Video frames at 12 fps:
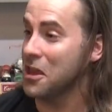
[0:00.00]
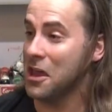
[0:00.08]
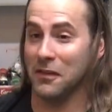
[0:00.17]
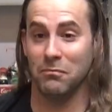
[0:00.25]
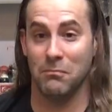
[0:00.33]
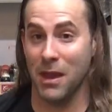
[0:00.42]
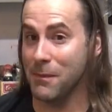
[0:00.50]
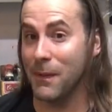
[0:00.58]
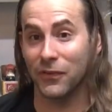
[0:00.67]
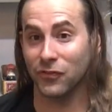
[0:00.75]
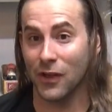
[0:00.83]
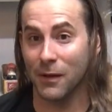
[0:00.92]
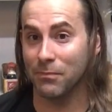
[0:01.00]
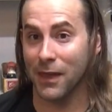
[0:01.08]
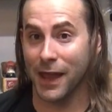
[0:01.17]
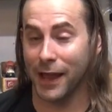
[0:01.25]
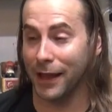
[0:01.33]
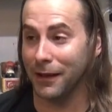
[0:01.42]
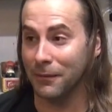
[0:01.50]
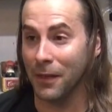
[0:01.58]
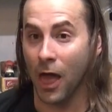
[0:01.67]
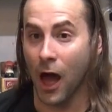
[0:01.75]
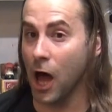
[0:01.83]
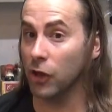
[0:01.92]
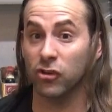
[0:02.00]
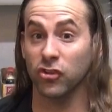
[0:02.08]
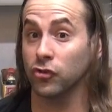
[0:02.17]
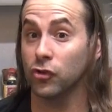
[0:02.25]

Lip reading: and maybe someday I'll just